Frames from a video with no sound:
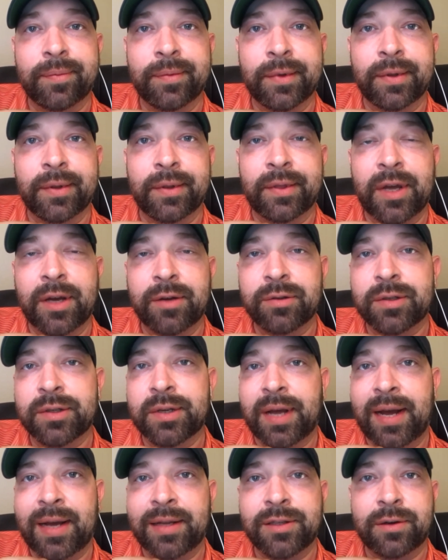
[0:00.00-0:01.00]
those
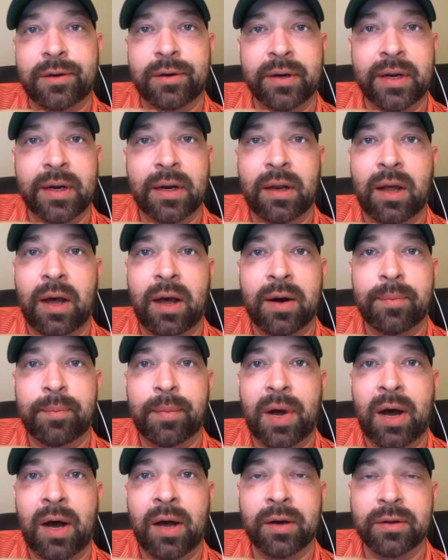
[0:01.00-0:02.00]
stats aren't in a lot of
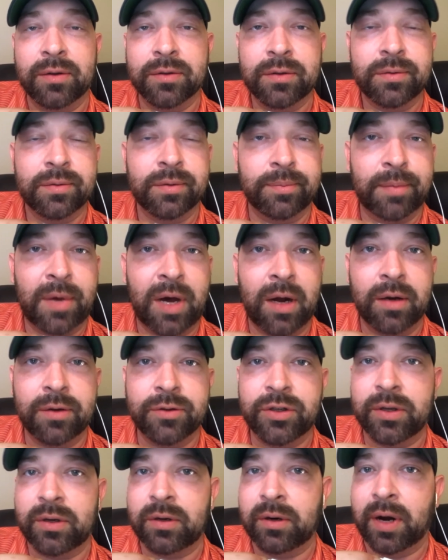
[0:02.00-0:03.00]
model
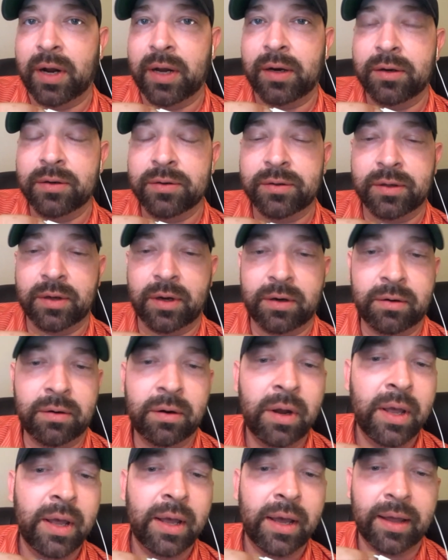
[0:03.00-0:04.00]
generators. So
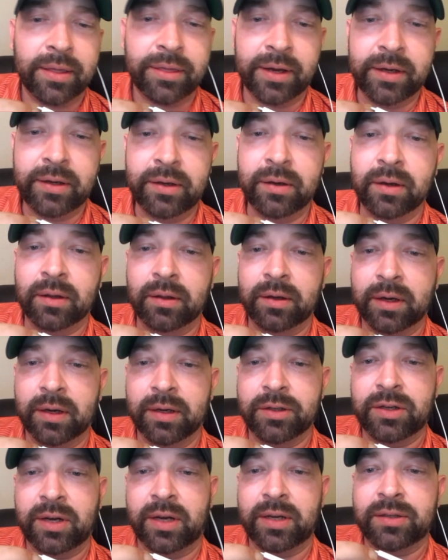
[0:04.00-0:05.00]
I think you can look
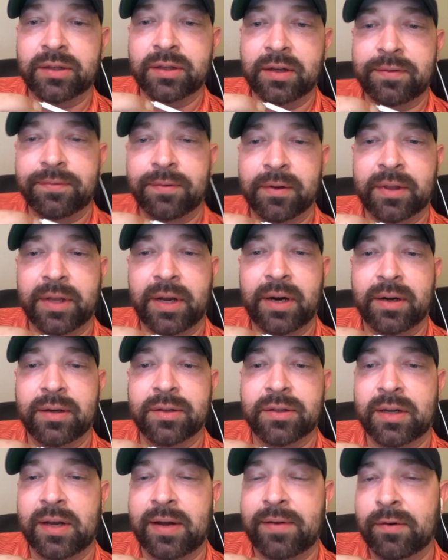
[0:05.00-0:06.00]
at Chase Seifert there at
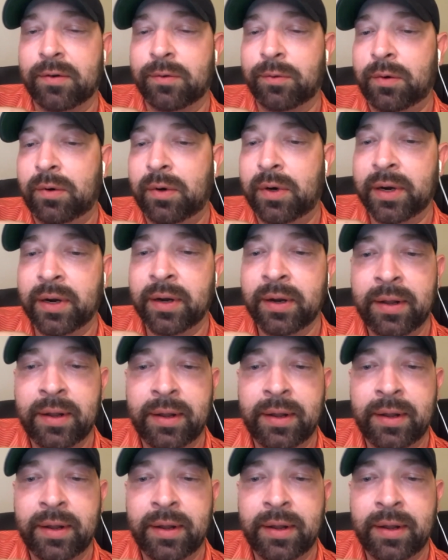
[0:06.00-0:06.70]
7-1.